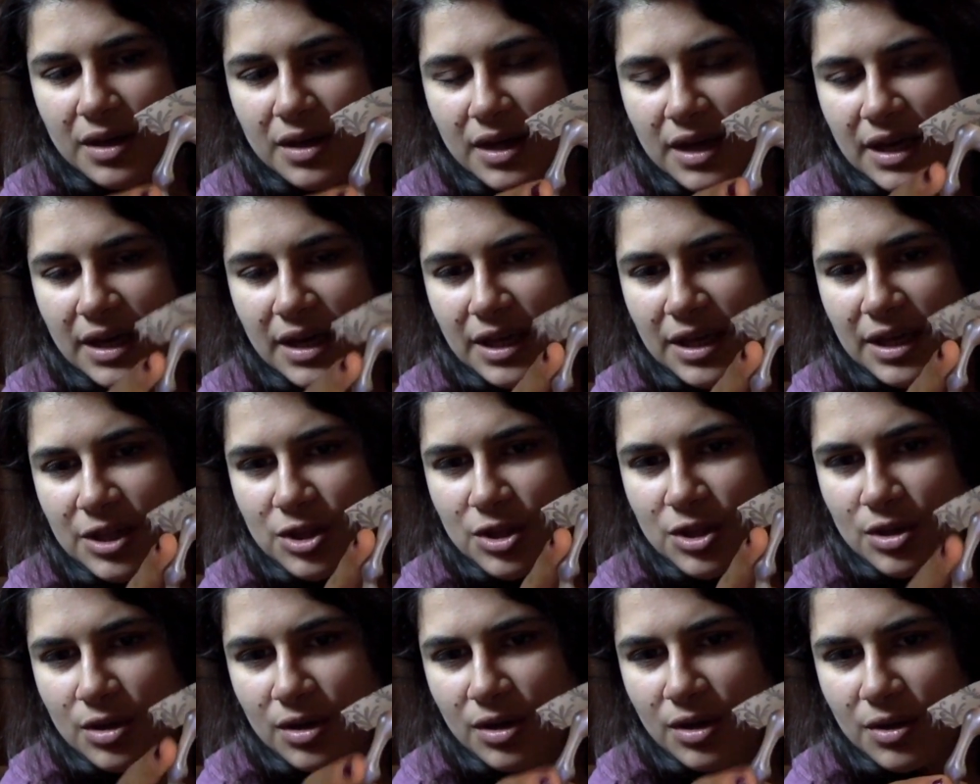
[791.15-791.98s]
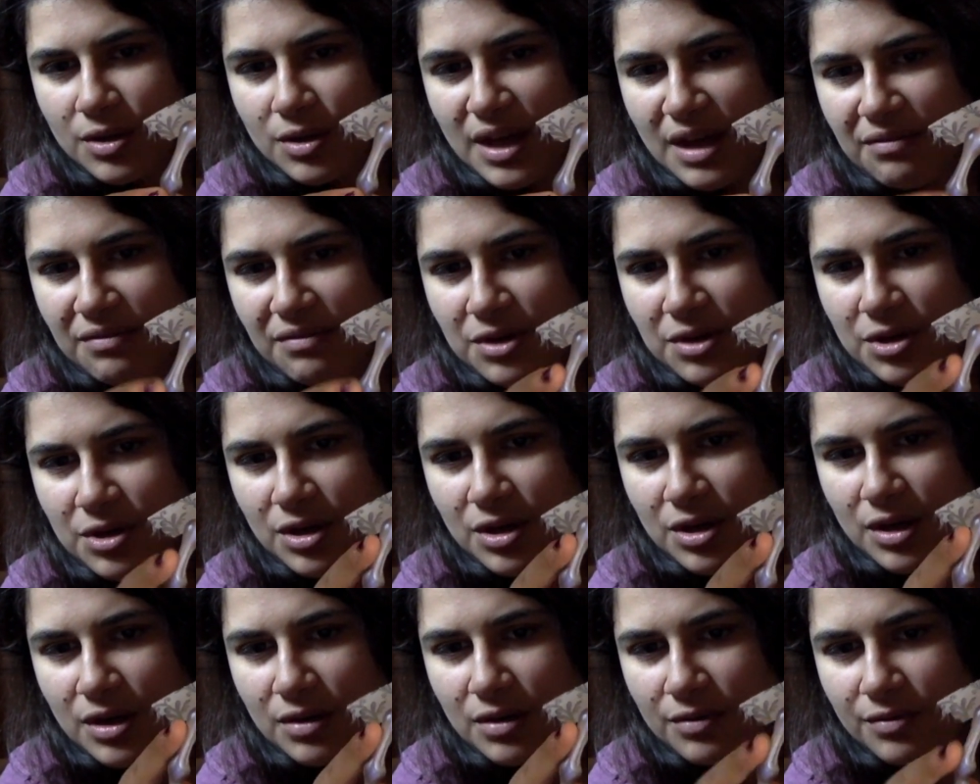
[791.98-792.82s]
a dark
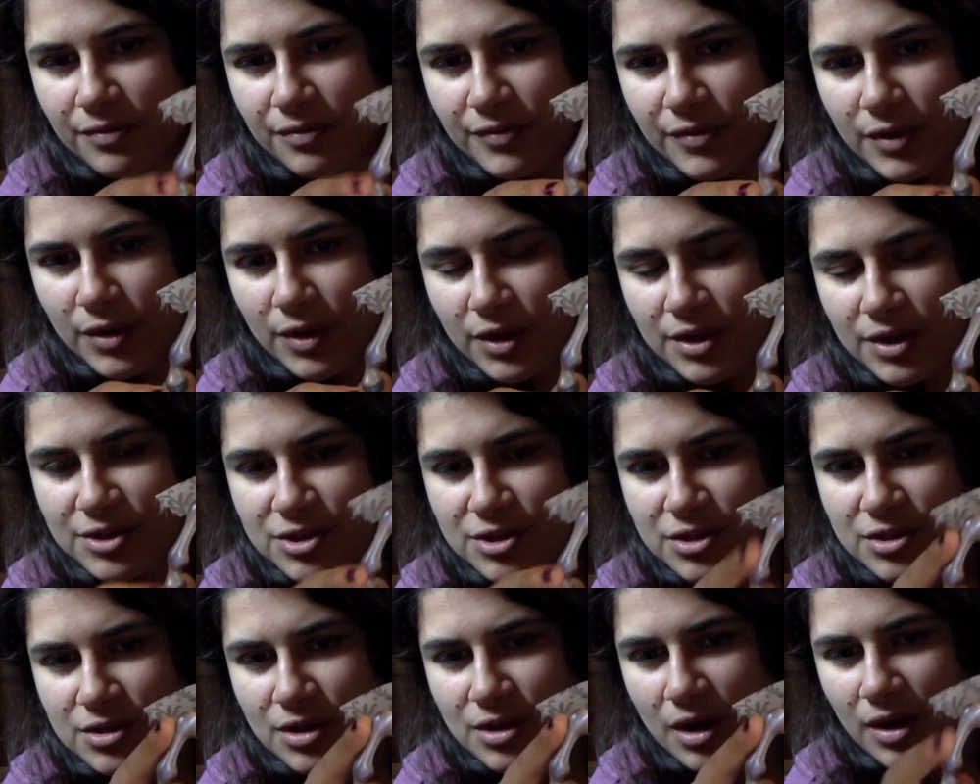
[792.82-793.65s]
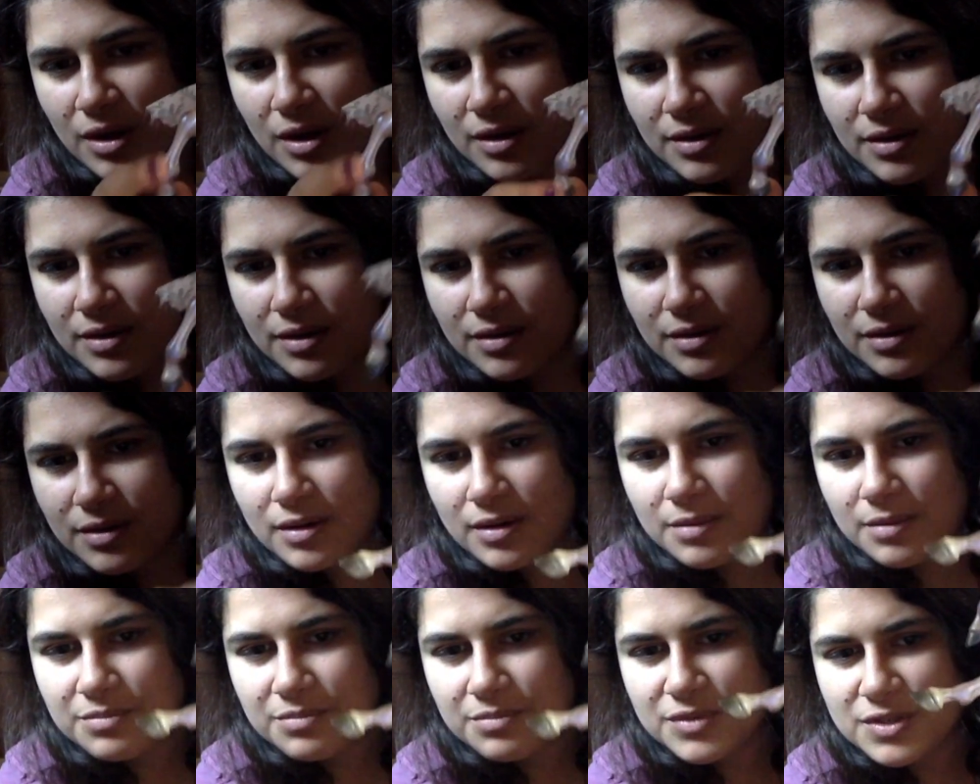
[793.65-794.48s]
lavender for
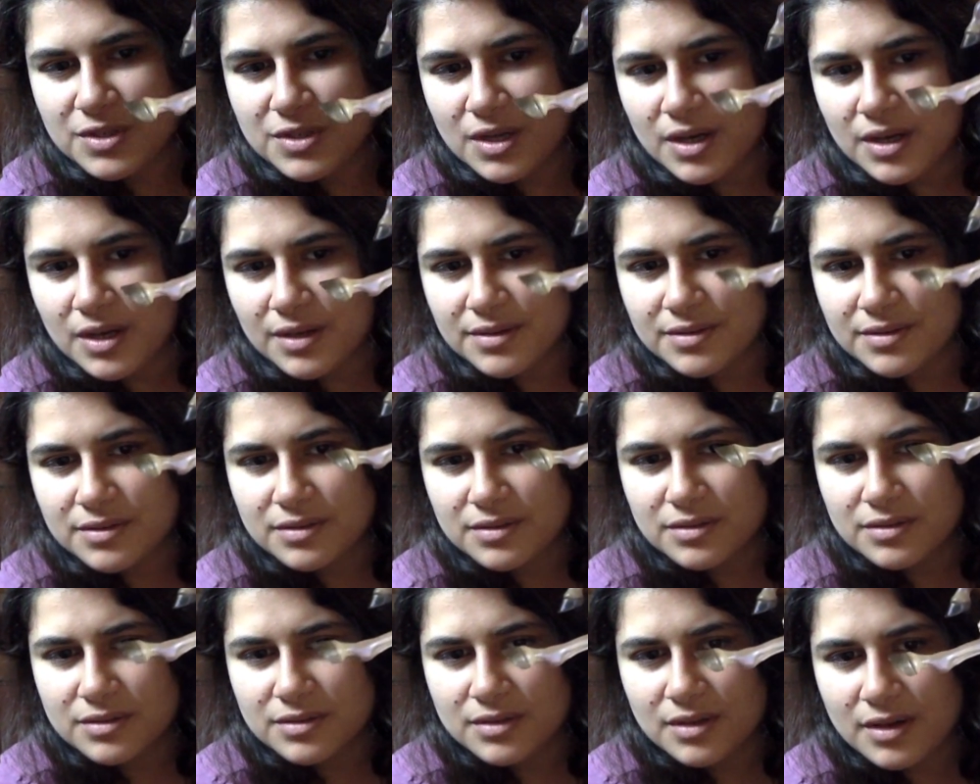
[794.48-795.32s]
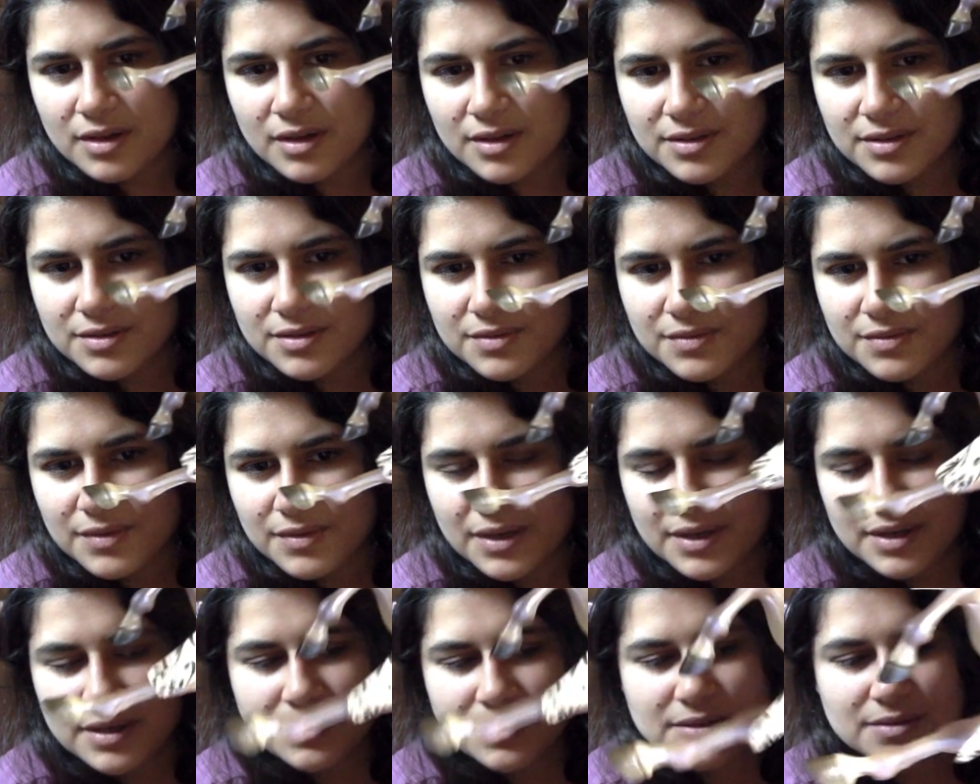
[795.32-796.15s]
socks for
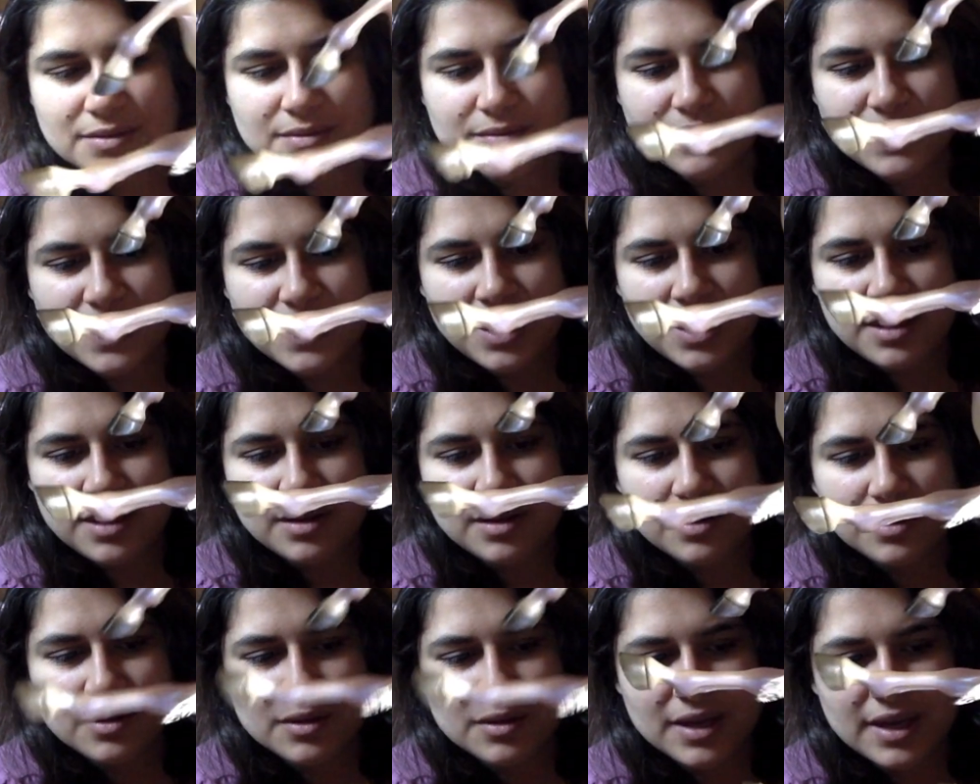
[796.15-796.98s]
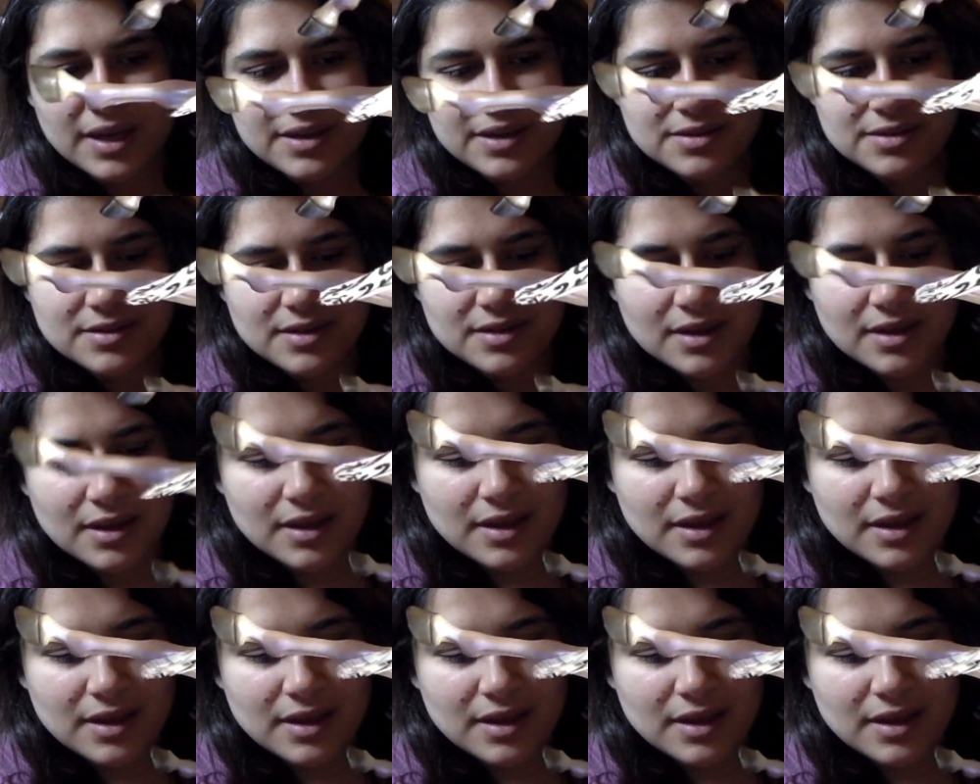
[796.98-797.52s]
his feet, legs.